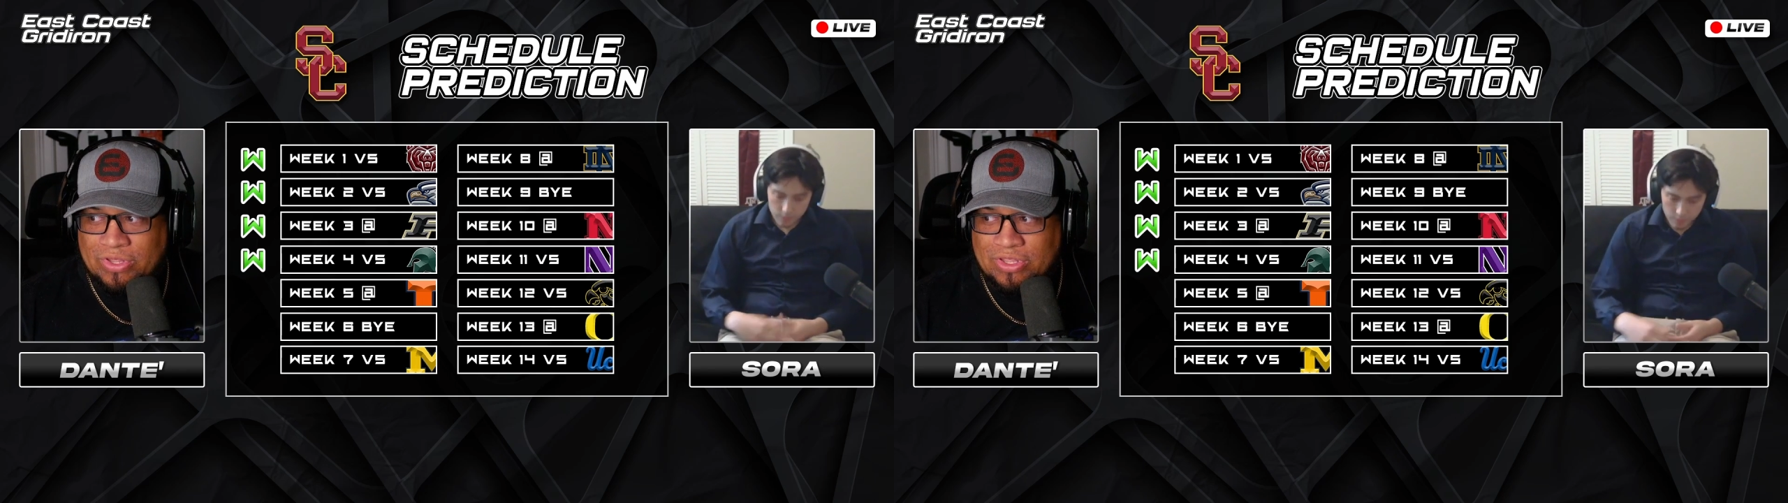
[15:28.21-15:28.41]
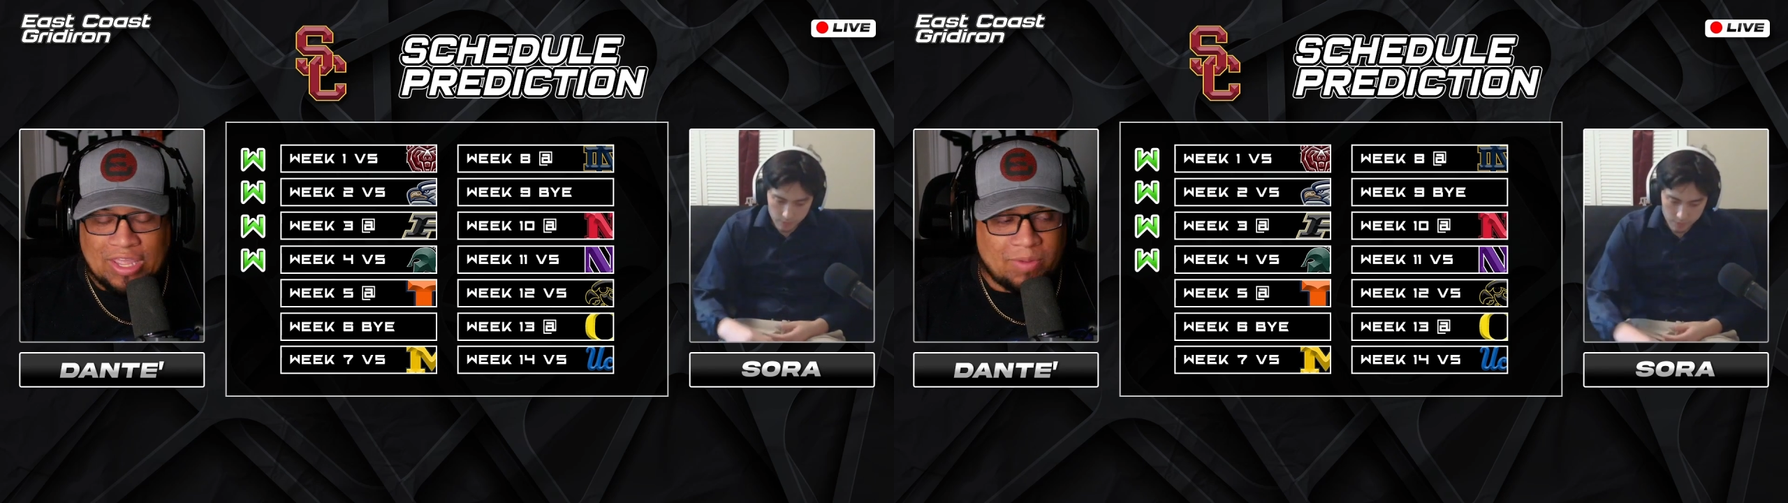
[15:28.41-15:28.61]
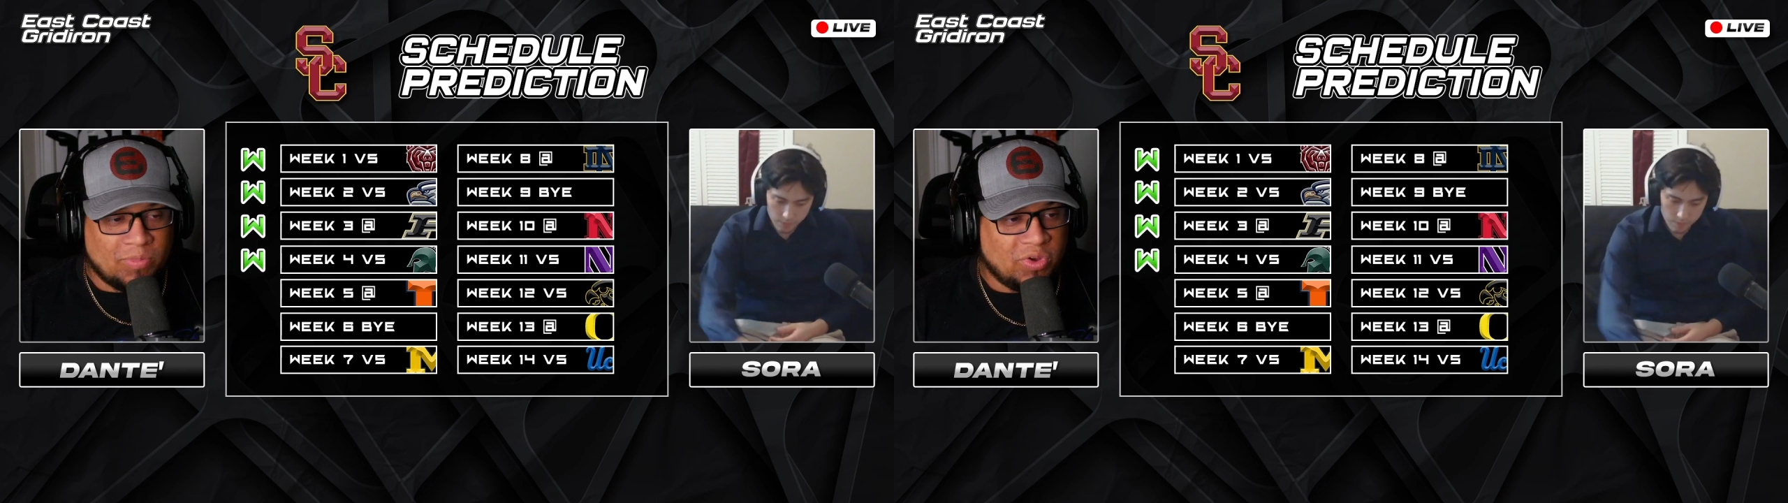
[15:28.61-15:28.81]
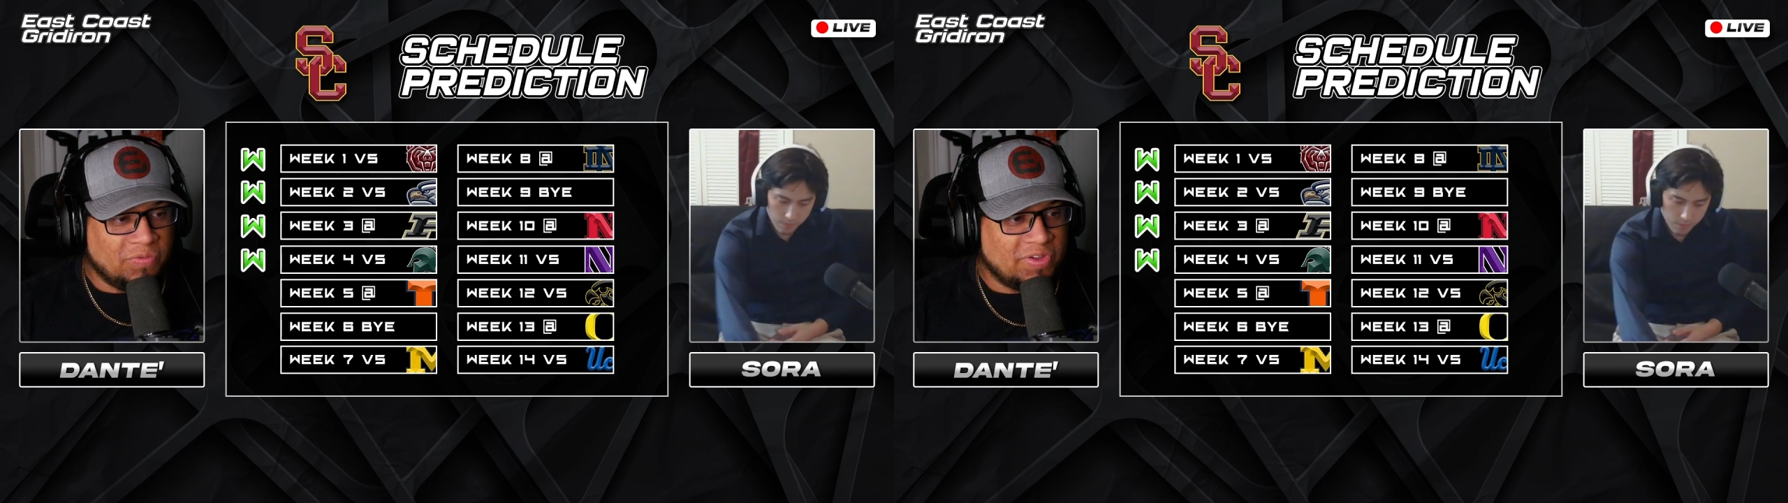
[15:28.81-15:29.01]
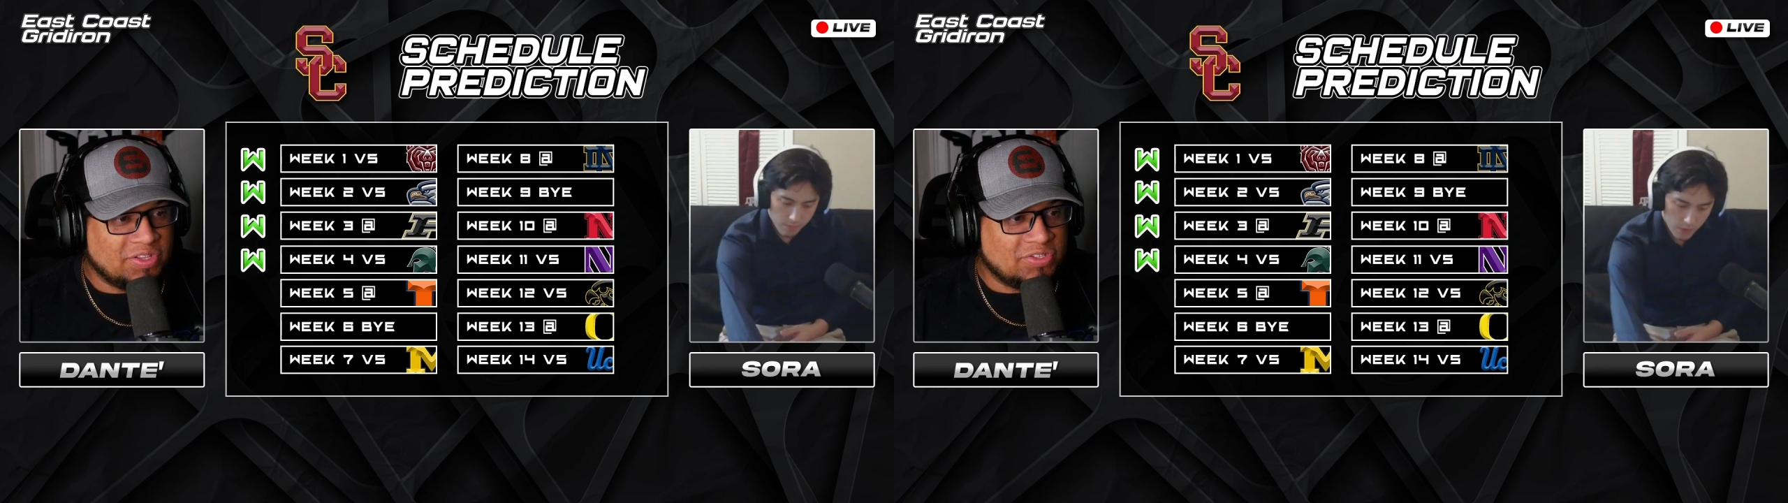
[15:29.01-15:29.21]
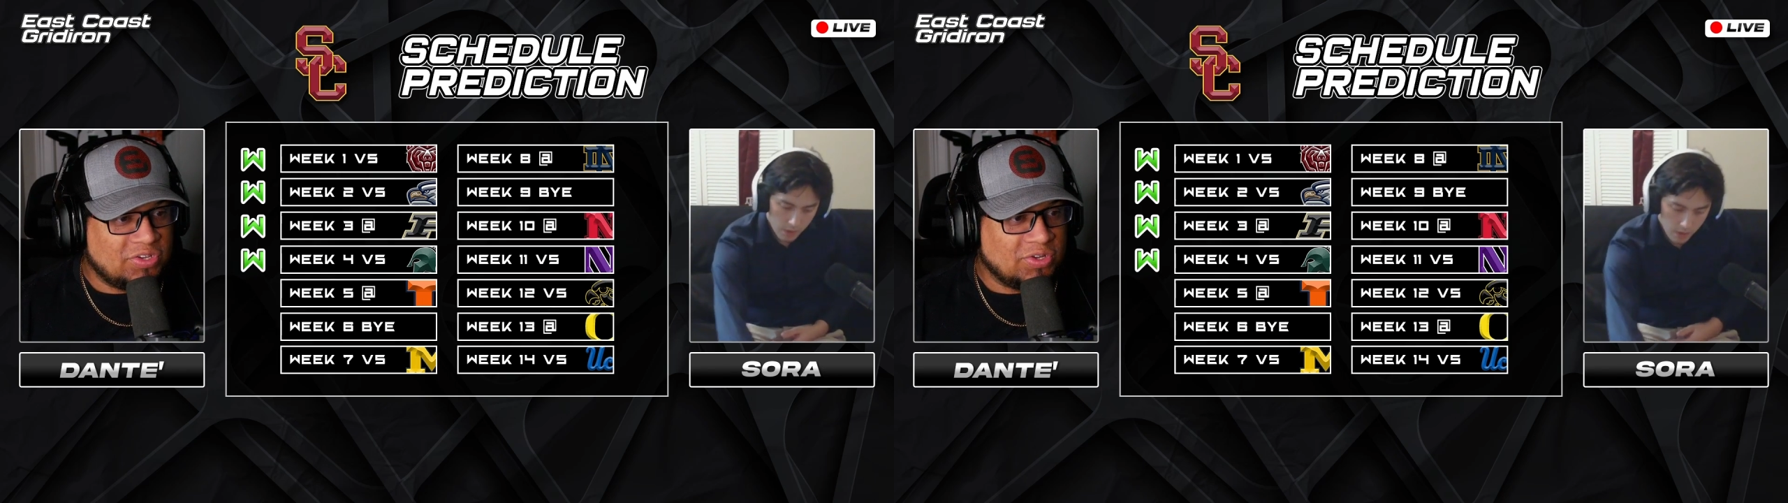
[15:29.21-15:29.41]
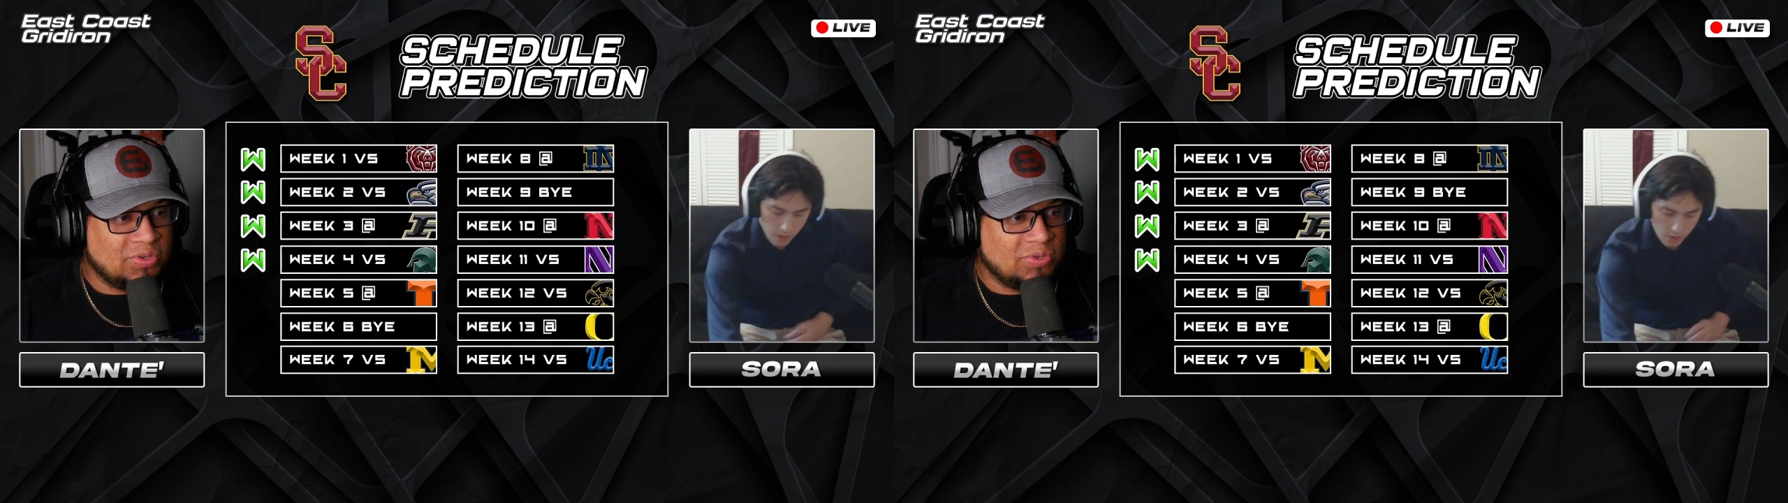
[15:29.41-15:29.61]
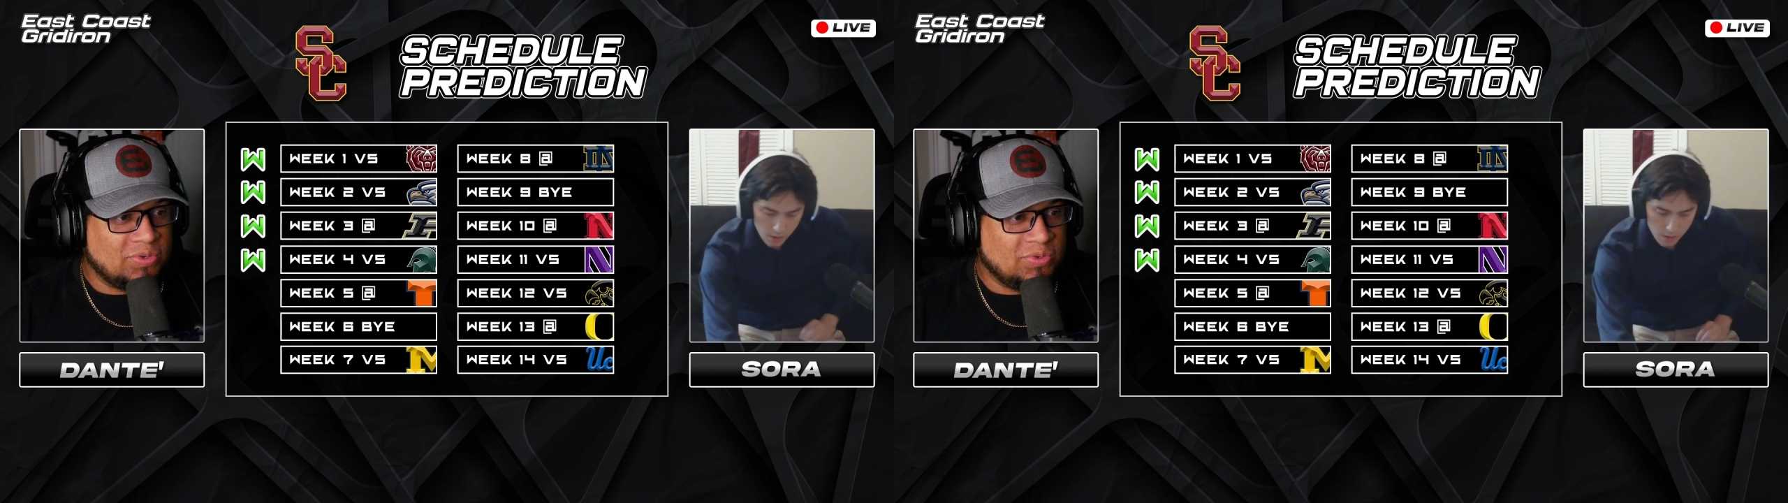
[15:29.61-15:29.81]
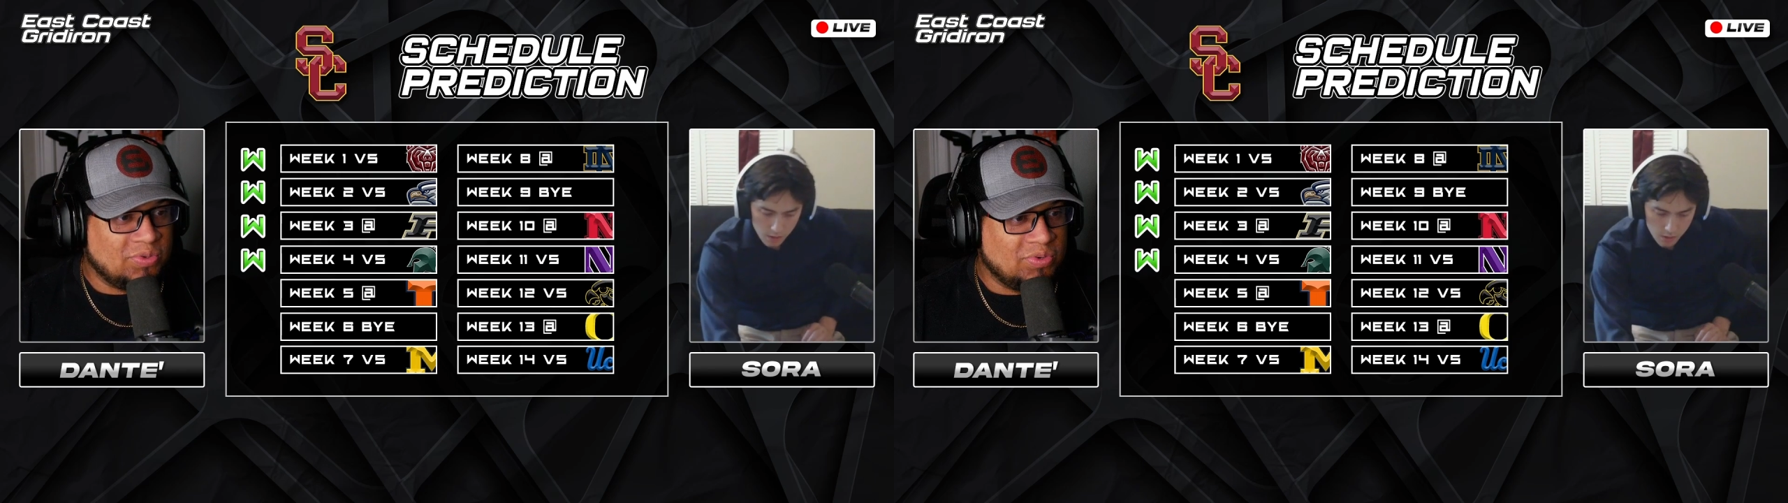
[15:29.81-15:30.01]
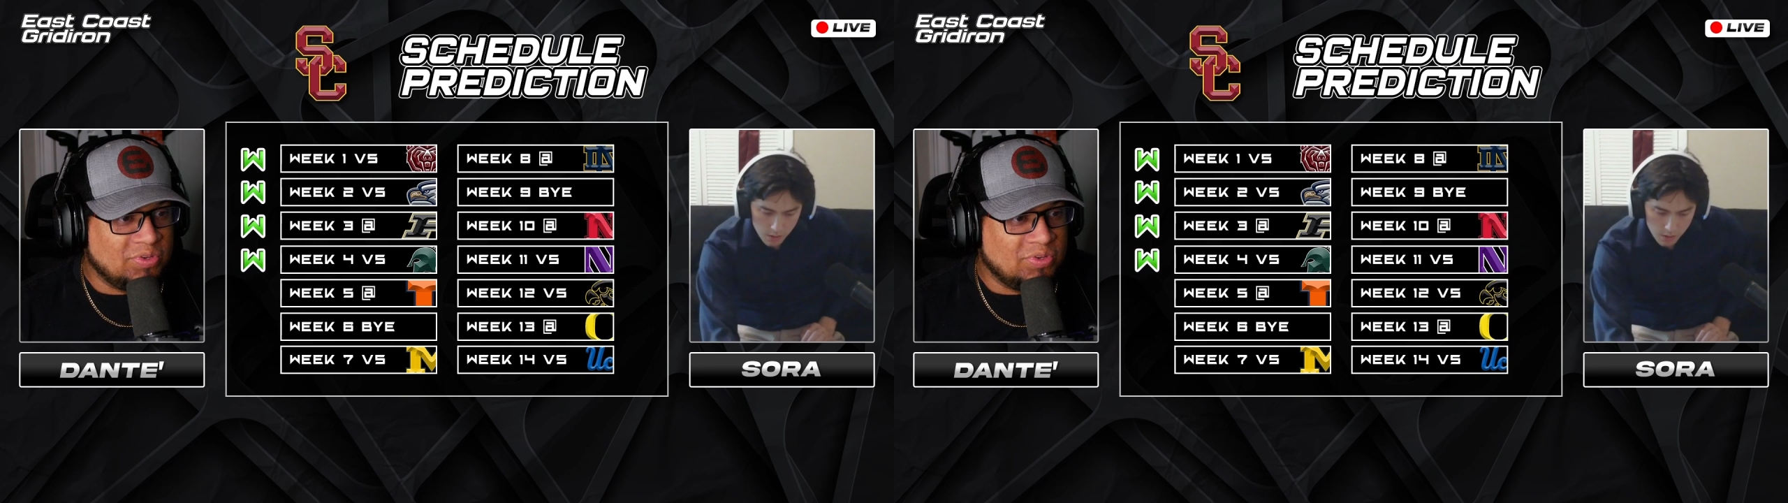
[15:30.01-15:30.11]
they move into